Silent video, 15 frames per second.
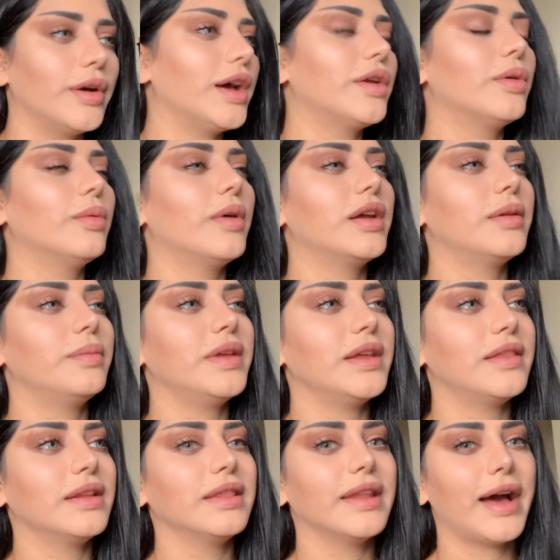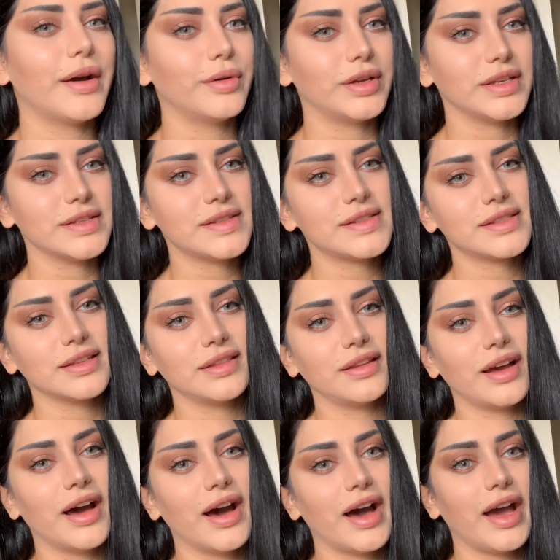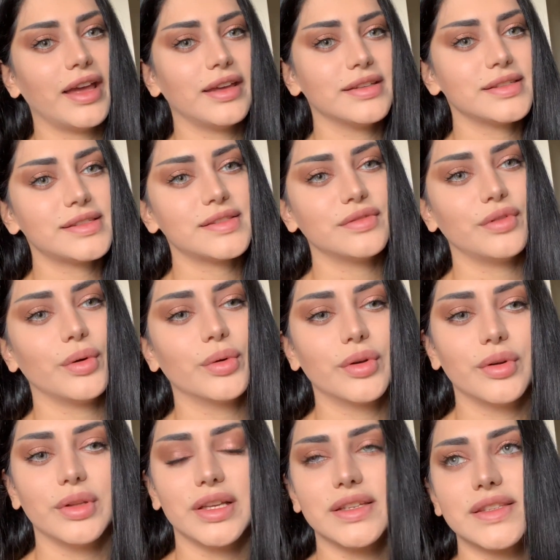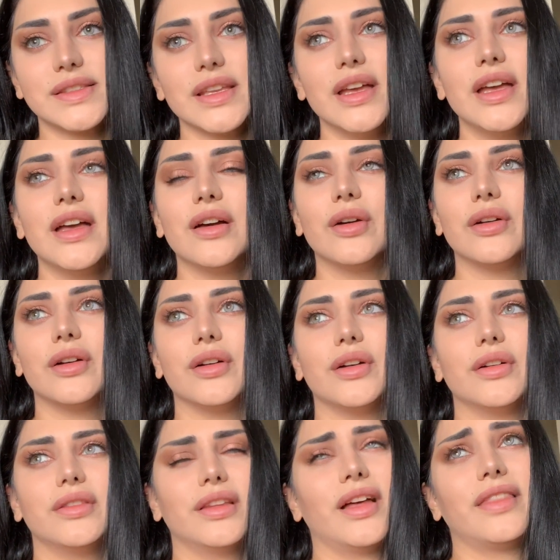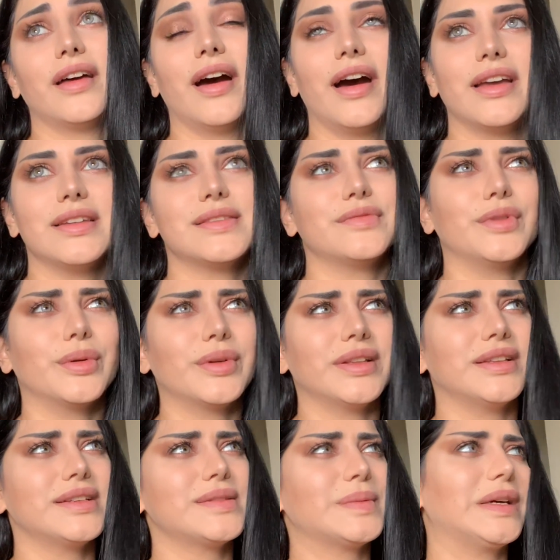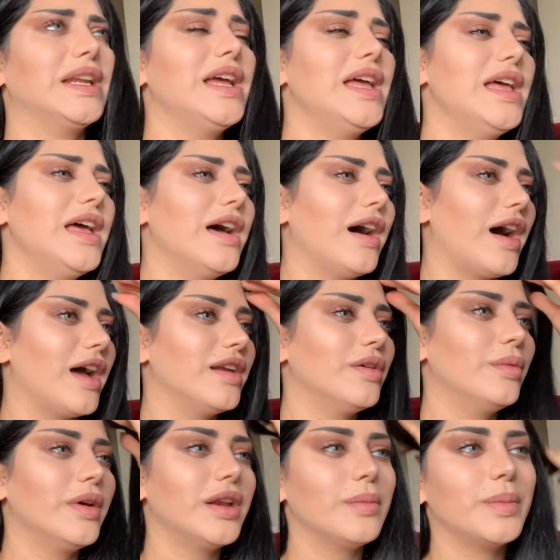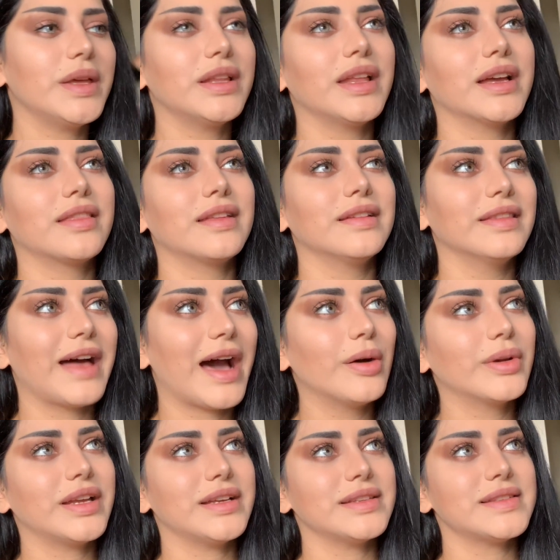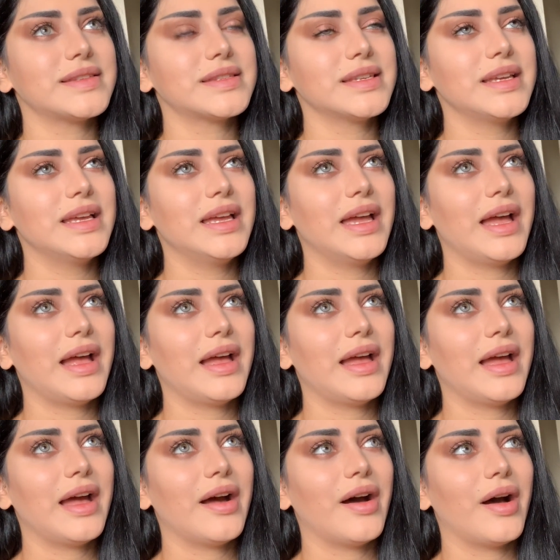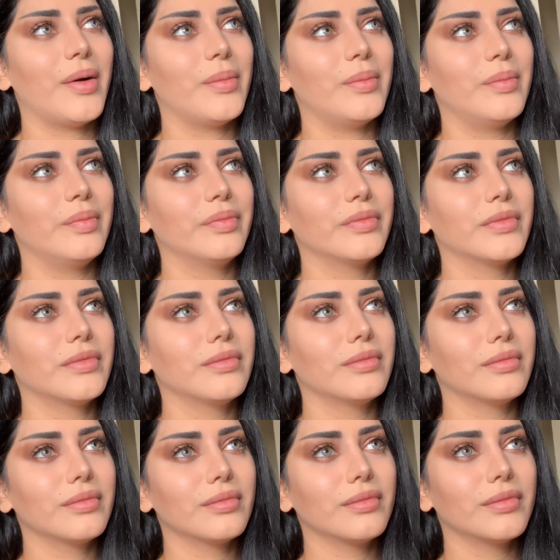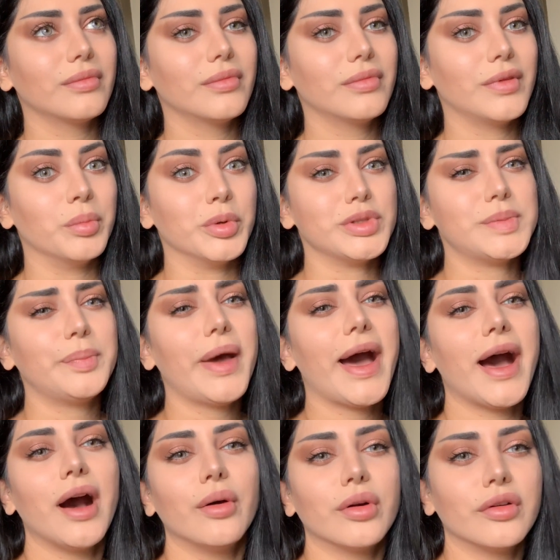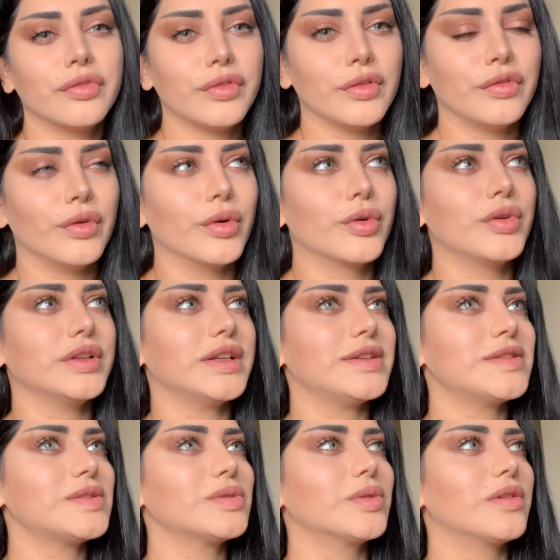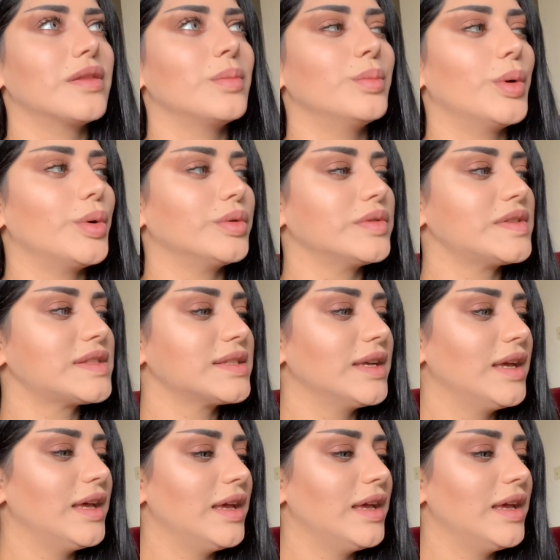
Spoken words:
I don't want to be the loudest and the highest vocalist, not the highest vocalist, but I don't want to be like the loudest, the most powerful vocalist, or the most